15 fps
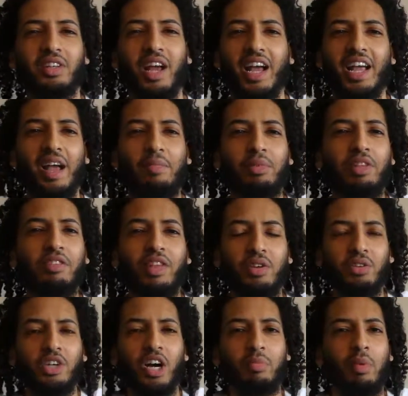I can't believe that
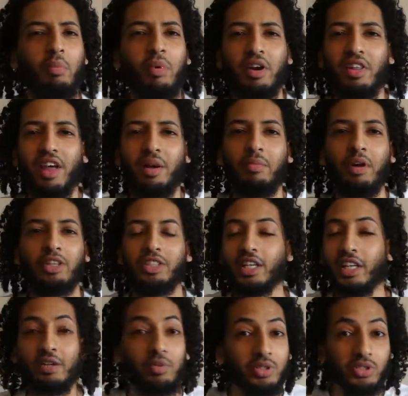you talk about money that much.
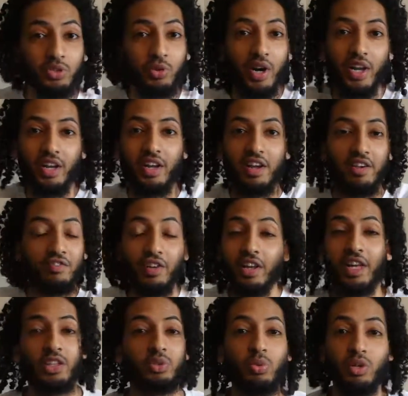It was great. Felt
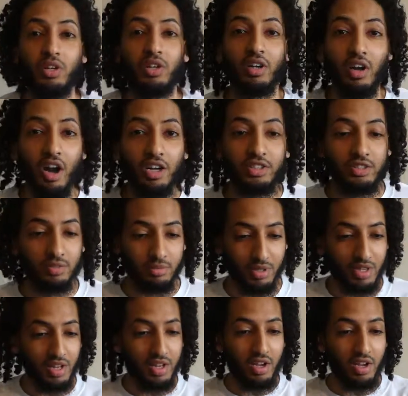like Twitter. Awesome.